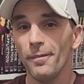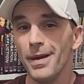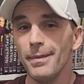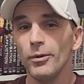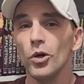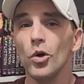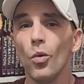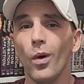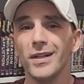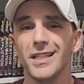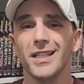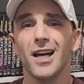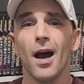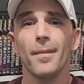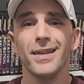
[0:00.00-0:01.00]
people who want to
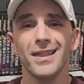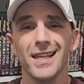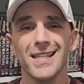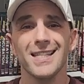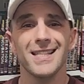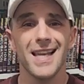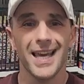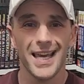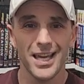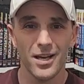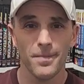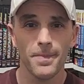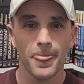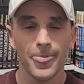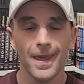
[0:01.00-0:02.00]
come and listen to
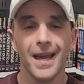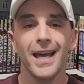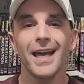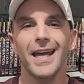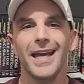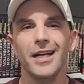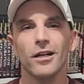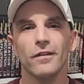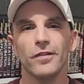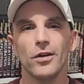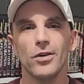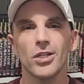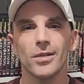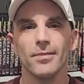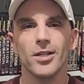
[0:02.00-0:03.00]
him, interview
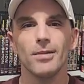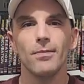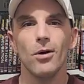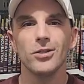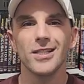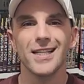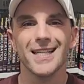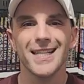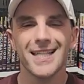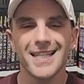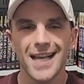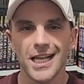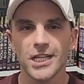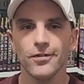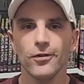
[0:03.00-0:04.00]
some of the most
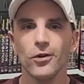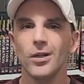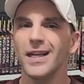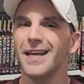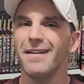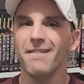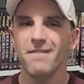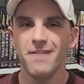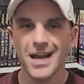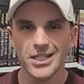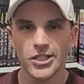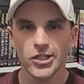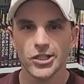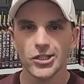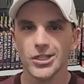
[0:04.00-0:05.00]
successful
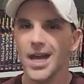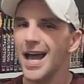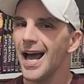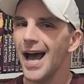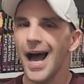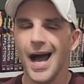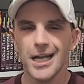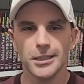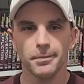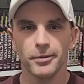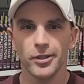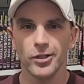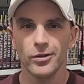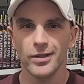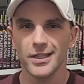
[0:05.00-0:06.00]
investors,
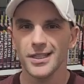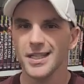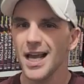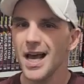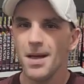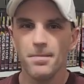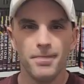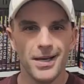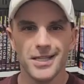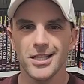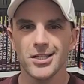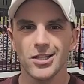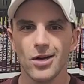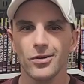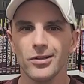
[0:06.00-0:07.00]
entrepreneurs,
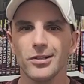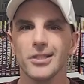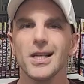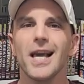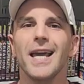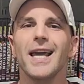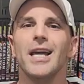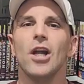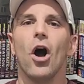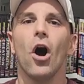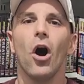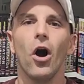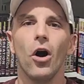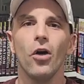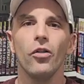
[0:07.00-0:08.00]
business owners in
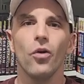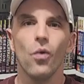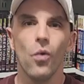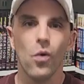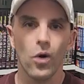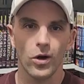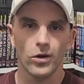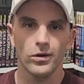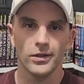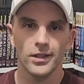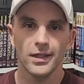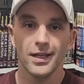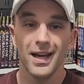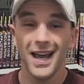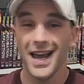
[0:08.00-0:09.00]
all the world.
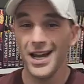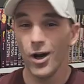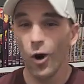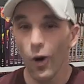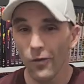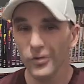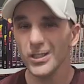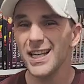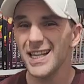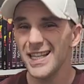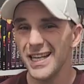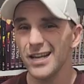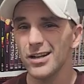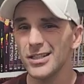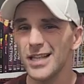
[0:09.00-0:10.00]
And over the
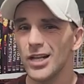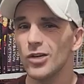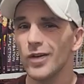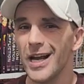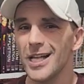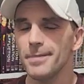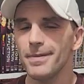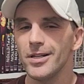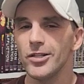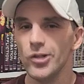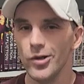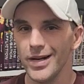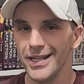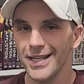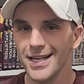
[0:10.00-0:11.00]
years that Grant's been
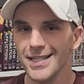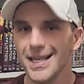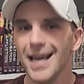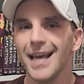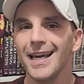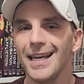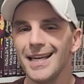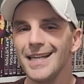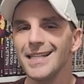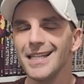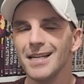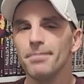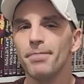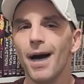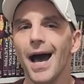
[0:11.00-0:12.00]
doing this, he's
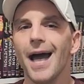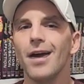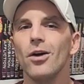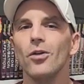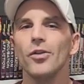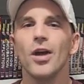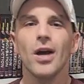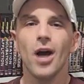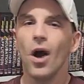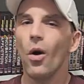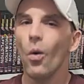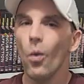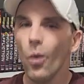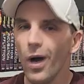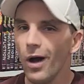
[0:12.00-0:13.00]
compiled a
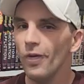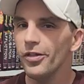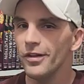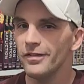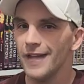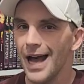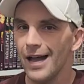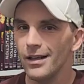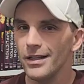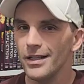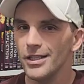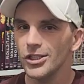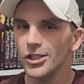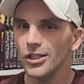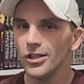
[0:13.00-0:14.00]
wealth of
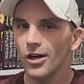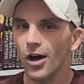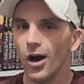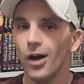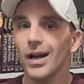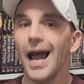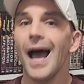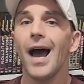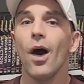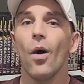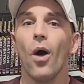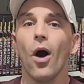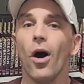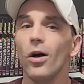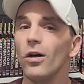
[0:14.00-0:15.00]
knowledge on how
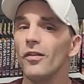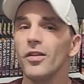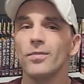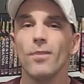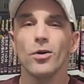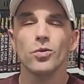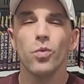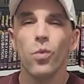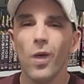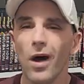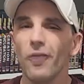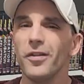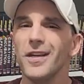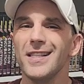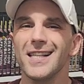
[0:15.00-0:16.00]
all of the most
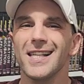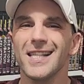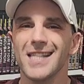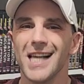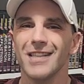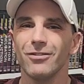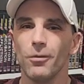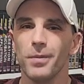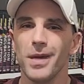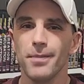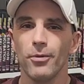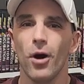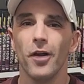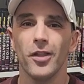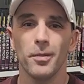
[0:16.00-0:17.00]
wealthy, successful
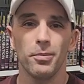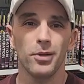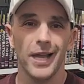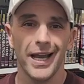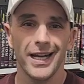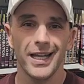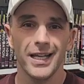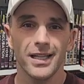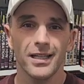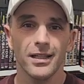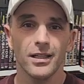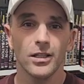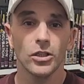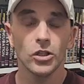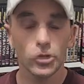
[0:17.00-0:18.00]
people on the planet
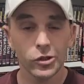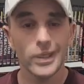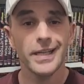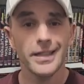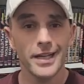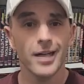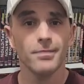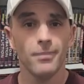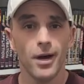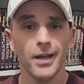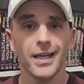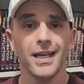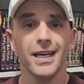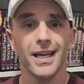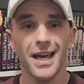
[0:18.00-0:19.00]
treat their
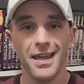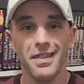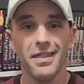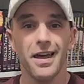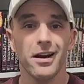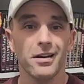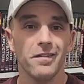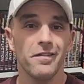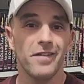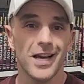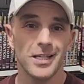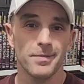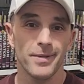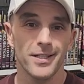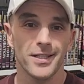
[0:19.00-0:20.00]
money and their
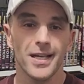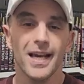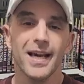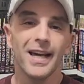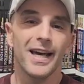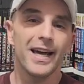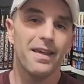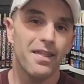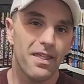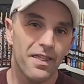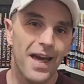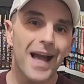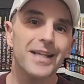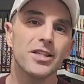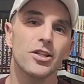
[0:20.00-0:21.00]
investments. And
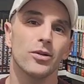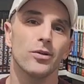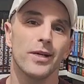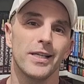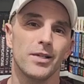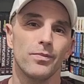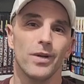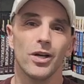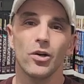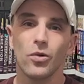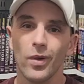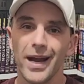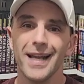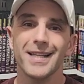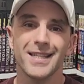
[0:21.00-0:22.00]
that's the reason when
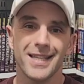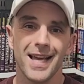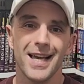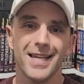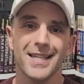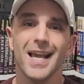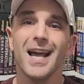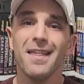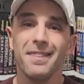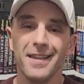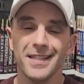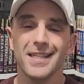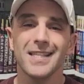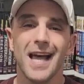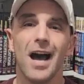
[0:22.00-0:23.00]
Grant says this
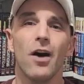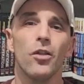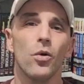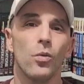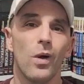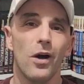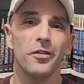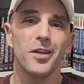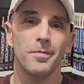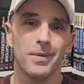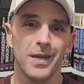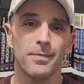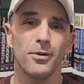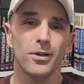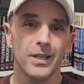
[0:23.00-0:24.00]
is how the wealthy
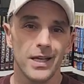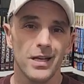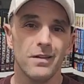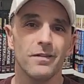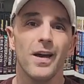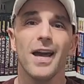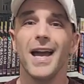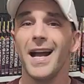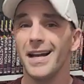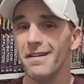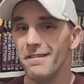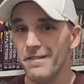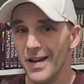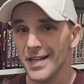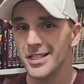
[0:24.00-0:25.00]
people live and
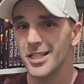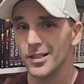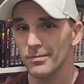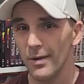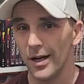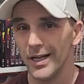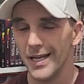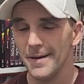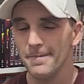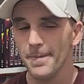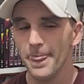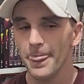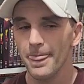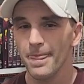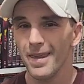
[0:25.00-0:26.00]
invest their money,
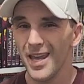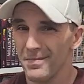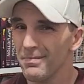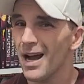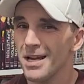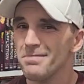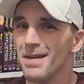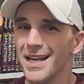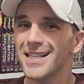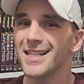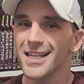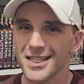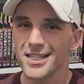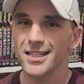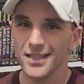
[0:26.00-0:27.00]
it might make
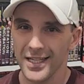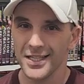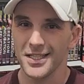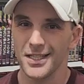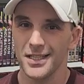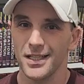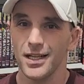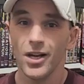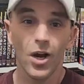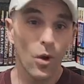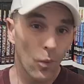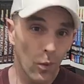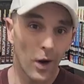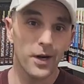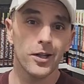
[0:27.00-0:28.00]
sense to listen.
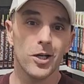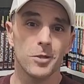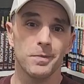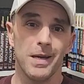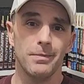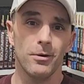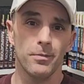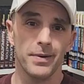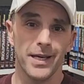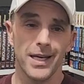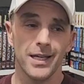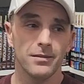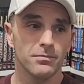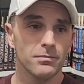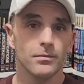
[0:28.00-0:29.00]
One of those people
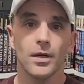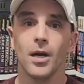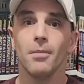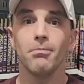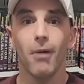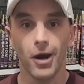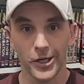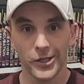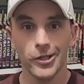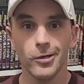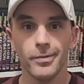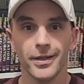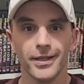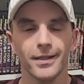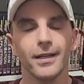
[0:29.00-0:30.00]
being Mark
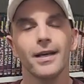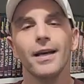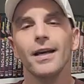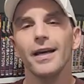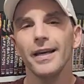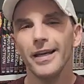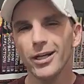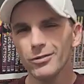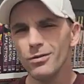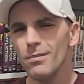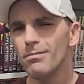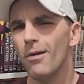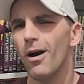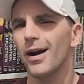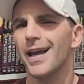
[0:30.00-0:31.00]
Cuban. Here's what
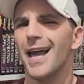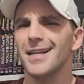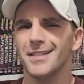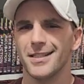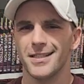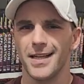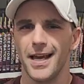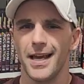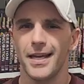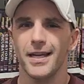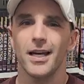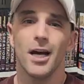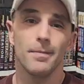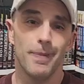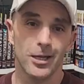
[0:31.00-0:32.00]
Mark has to say
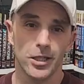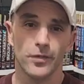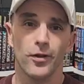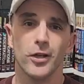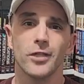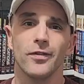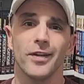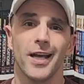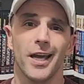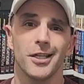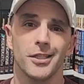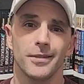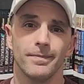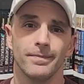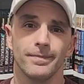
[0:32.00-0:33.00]
about diversification.